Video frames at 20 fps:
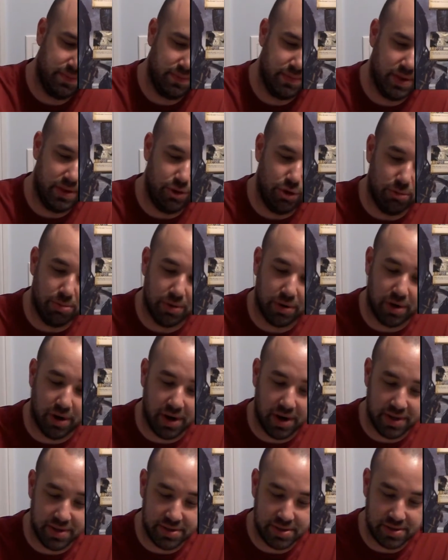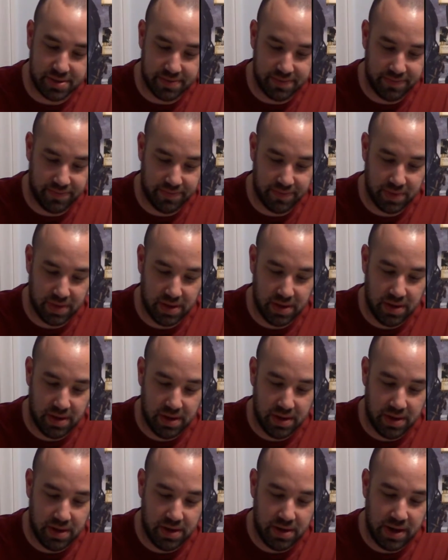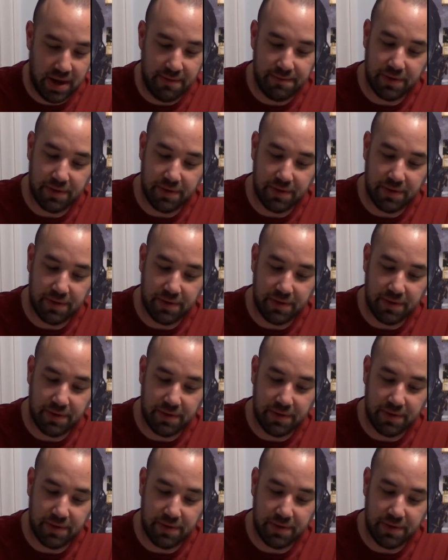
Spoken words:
Noble Cause. Not